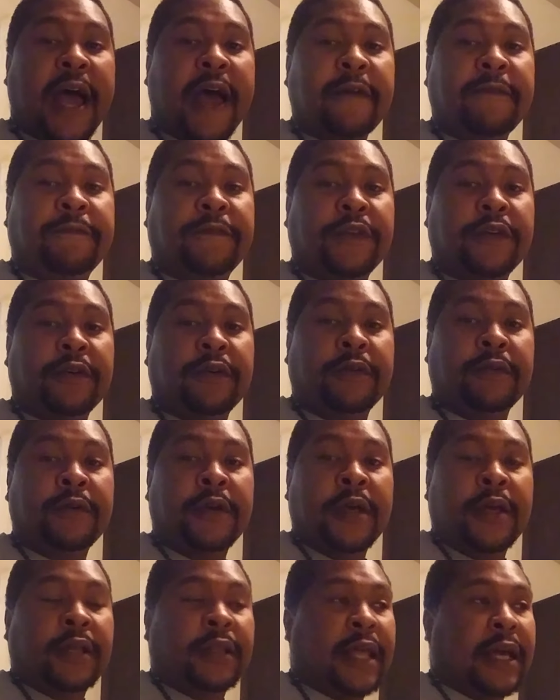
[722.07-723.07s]
I feel
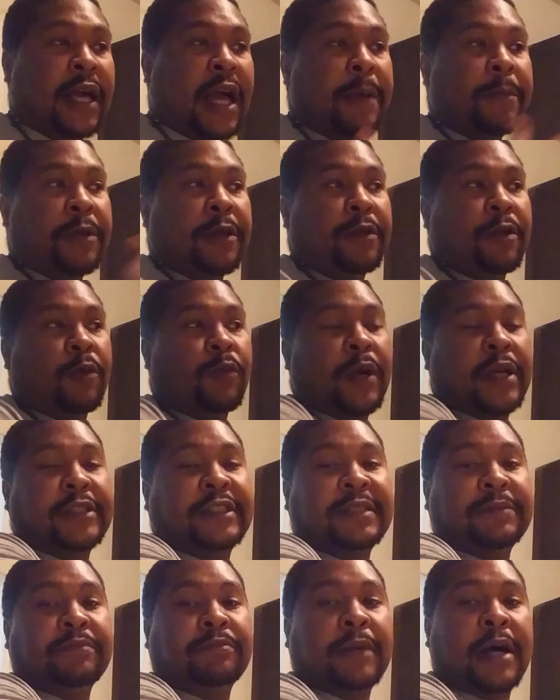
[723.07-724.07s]
like I'm giving away
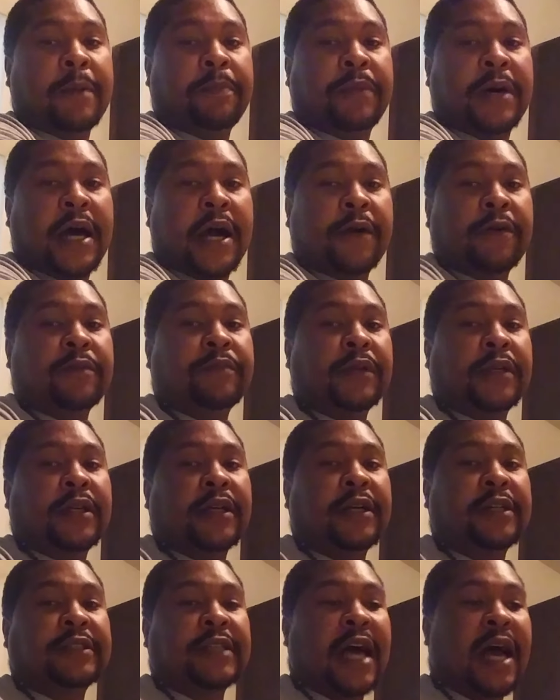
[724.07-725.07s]
some of my power
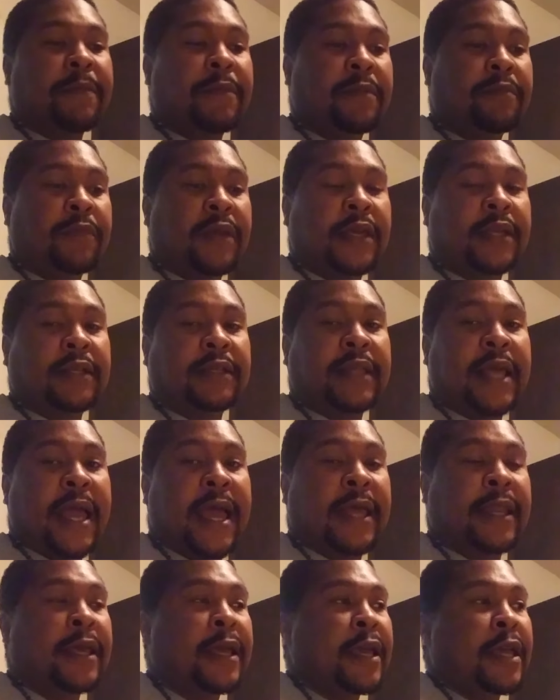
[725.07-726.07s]
because I'm admitting
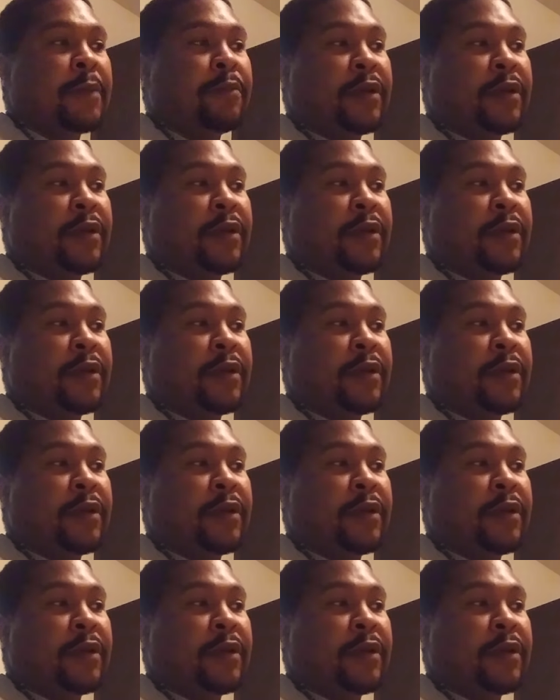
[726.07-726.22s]
that